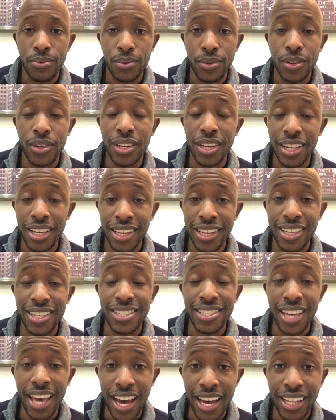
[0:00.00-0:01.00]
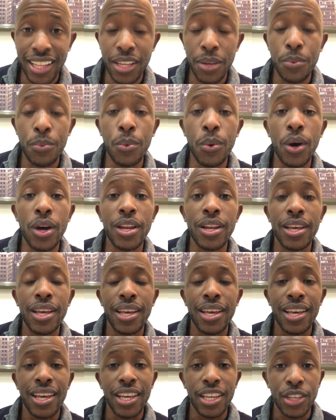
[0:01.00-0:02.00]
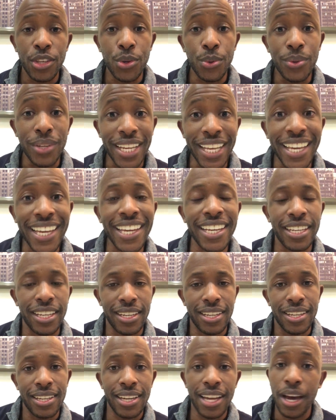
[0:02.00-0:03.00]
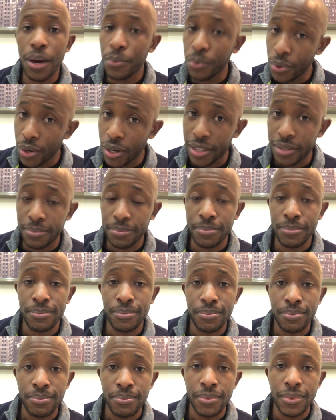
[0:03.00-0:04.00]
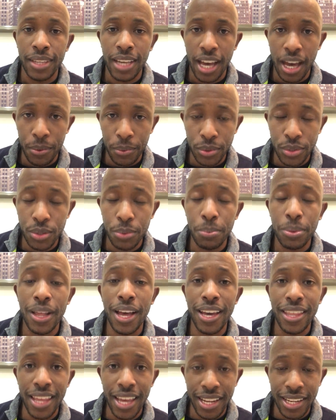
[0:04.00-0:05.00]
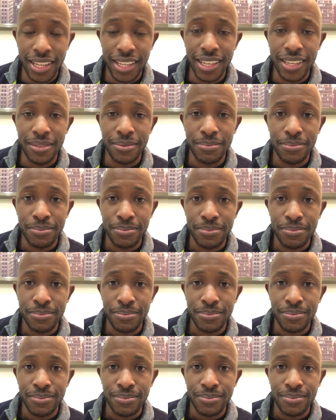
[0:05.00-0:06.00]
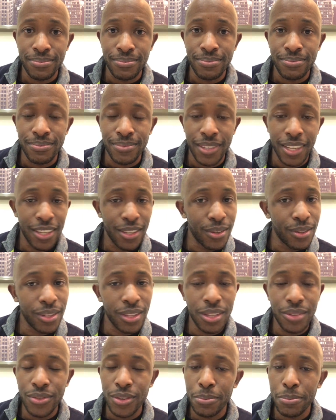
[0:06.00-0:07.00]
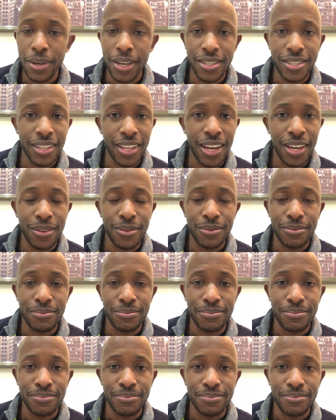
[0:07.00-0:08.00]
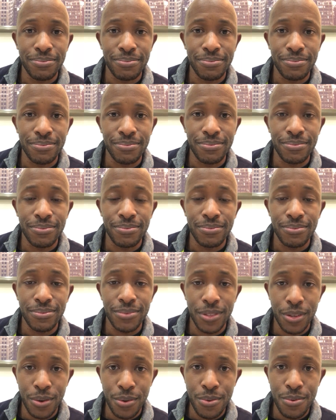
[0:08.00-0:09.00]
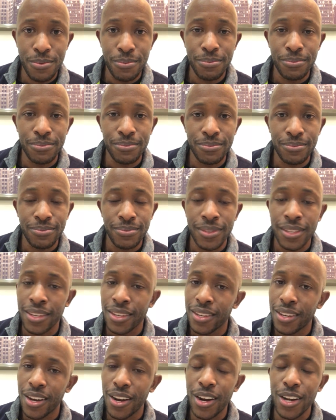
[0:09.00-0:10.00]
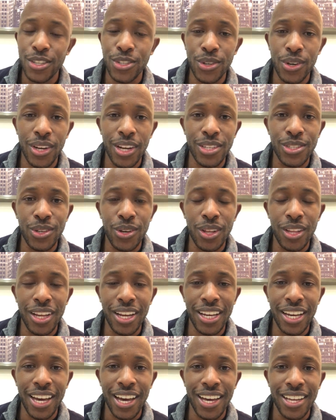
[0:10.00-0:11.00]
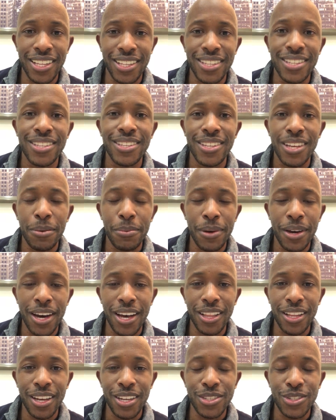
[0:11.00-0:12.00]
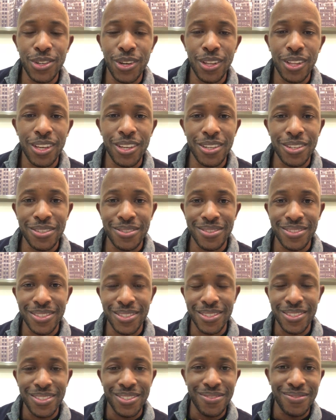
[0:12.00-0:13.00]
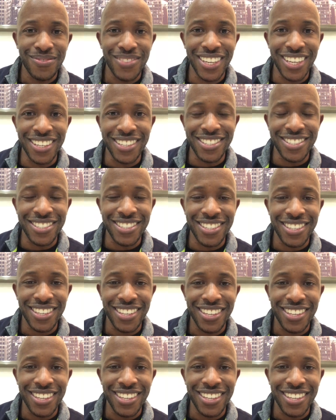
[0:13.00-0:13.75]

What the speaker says: You're going to get exactly what you need, not want. God will supply that need, and you'll live your best life. Cool? All right, y'all, that's all I got. I'm going to holler at y'all later. Peace.